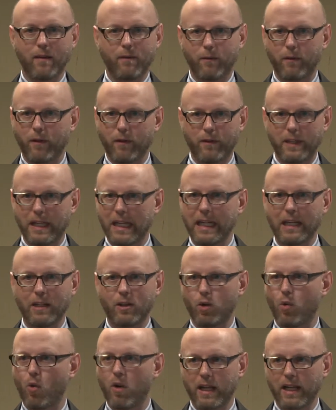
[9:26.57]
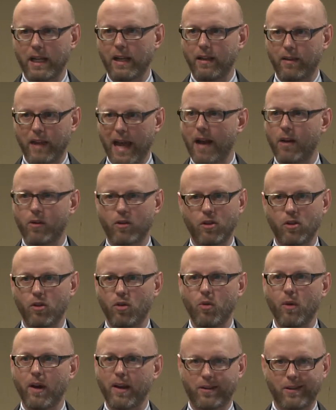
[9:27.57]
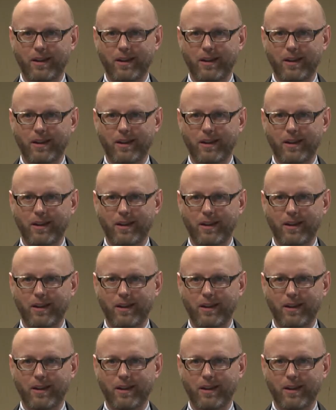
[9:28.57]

15, 20,000 US